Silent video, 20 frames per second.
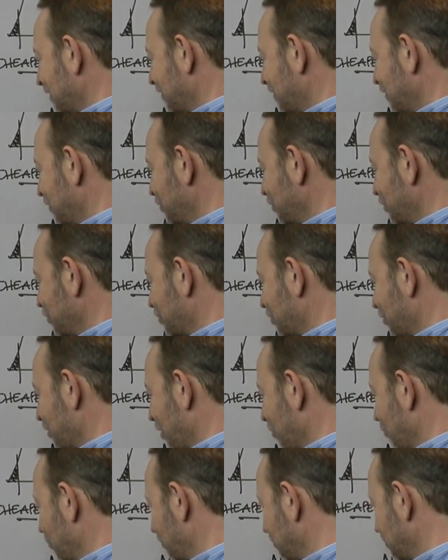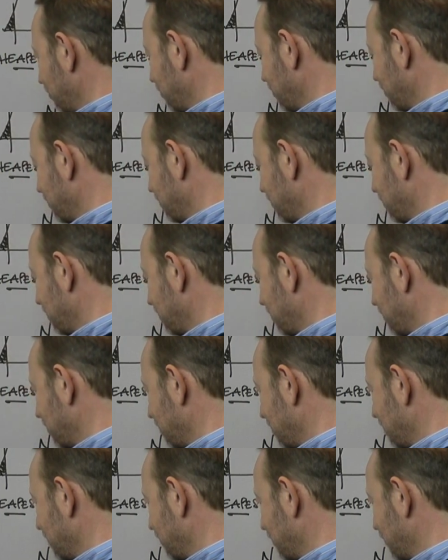this is gold
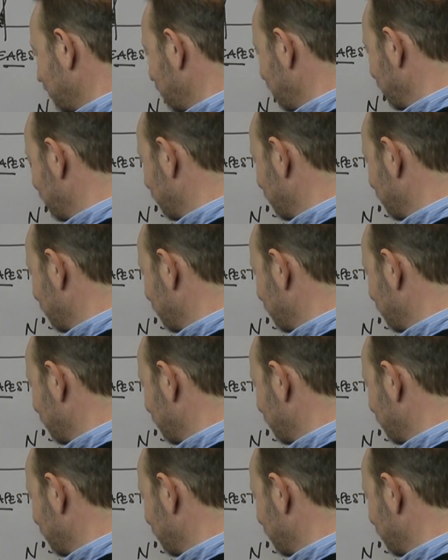this is